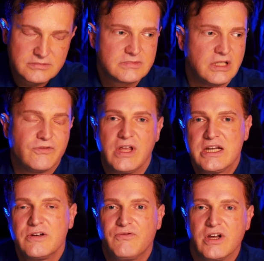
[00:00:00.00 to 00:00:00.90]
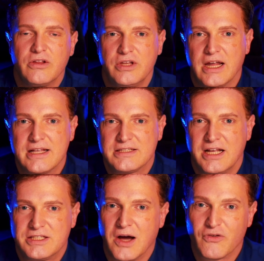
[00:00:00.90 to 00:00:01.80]
inflation figure the United
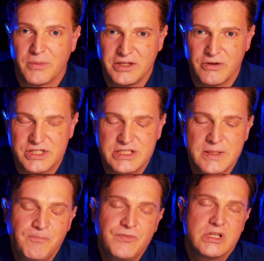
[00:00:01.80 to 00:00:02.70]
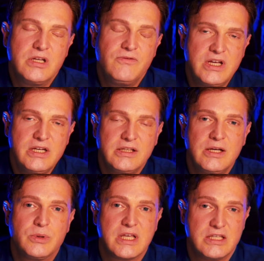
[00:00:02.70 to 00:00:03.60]
States government uses.
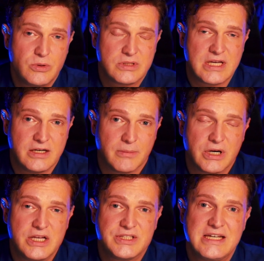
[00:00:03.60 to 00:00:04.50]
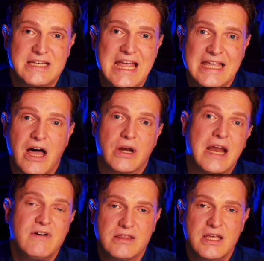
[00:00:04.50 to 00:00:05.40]
Conveniently, what they do with that number is they take out
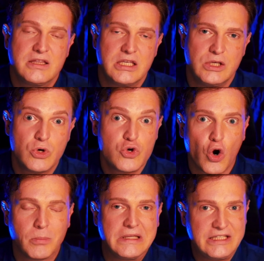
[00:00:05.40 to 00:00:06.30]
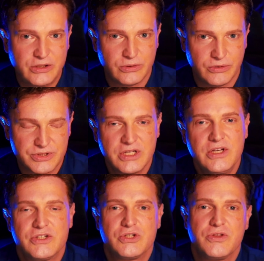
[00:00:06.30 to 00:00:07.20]
everything that you would normally use.
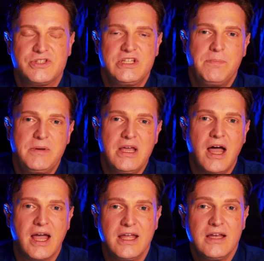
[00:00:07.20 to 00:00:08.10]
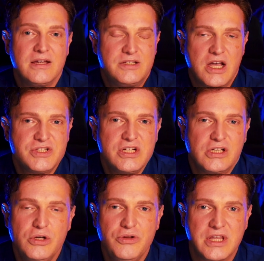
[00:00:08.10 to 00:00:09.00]
So the CPI doesn't
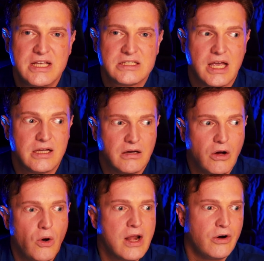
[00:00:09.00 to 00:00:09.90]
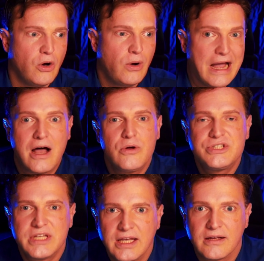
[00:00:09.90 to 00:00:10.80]
include things like,
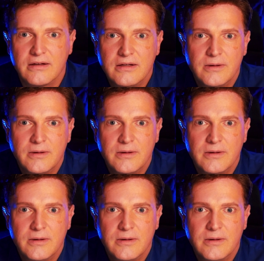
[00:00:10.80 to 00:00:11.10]
housing,